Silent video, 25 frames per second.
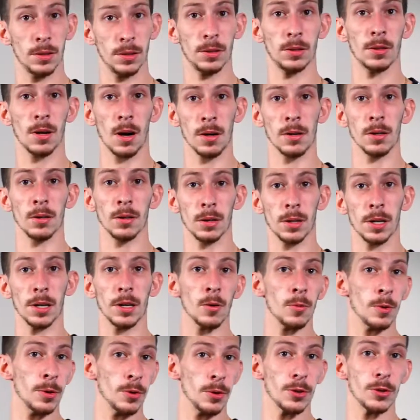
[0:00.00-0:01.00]
starting to look like
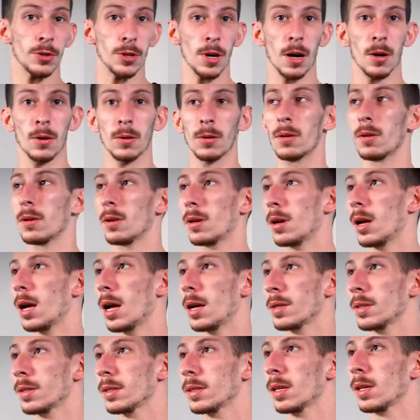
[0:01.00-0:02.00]
a real show.
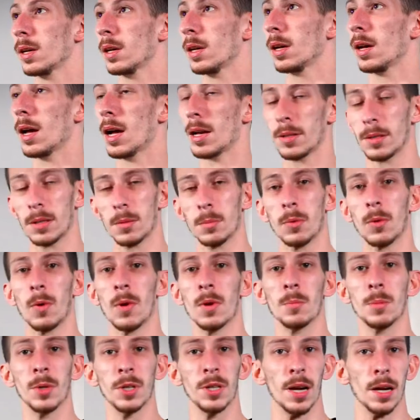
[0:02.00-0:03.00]
That's the
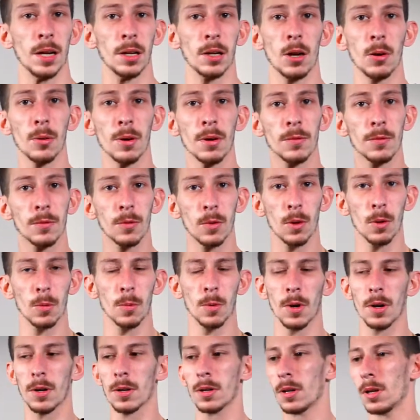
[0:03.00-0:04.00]
point. But yeah, going
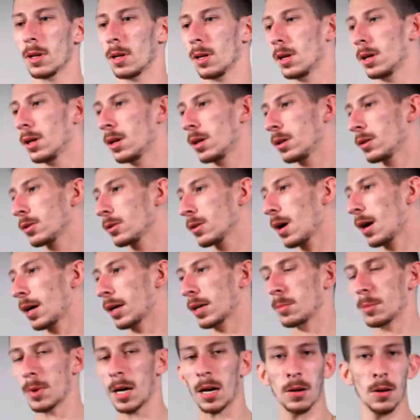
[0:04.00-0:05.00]
forward,
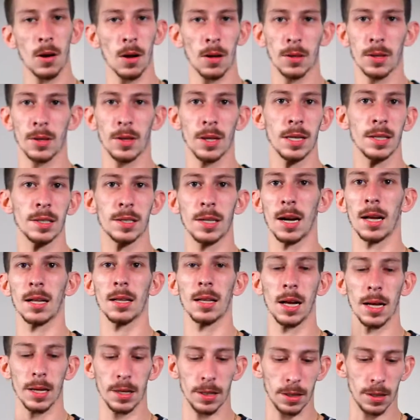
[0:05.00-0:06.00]
talking about all the things that I
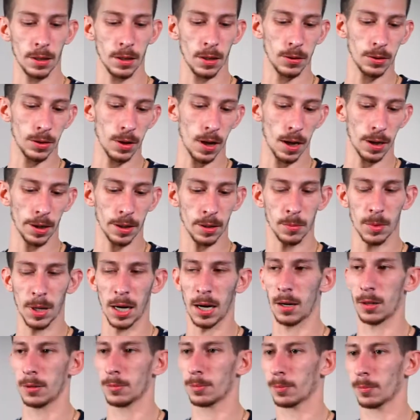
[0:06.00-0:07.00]
like, talking
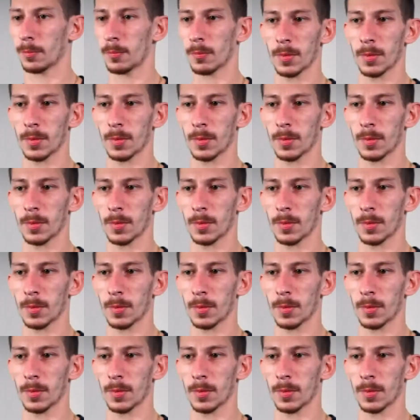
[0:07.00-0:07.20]
about